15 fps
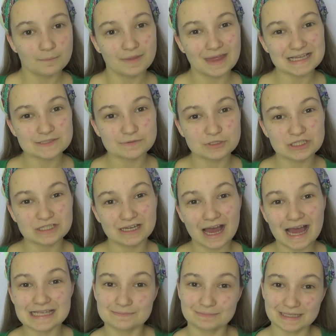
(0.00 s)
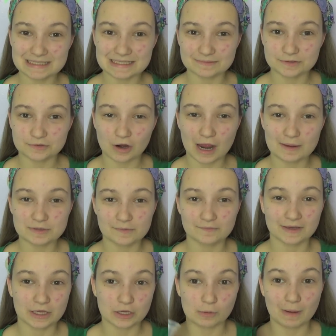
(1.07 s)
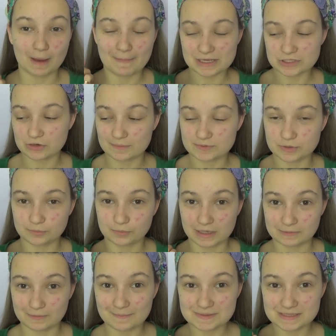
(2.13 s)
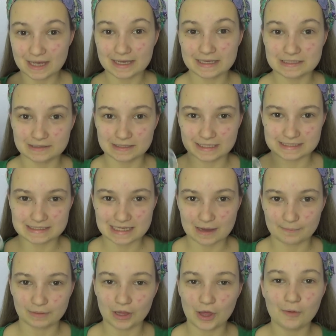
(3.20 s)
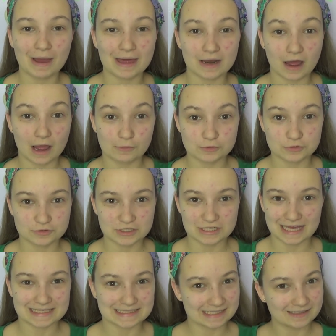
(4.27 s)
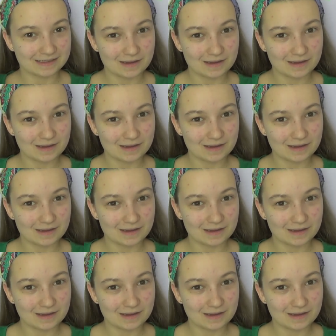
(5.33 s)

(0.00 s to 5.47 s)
But thanks for watching, guys. Please subscribe. Don't forget you can buy menstrual cups on my website. Links down below, and I will talk to you later.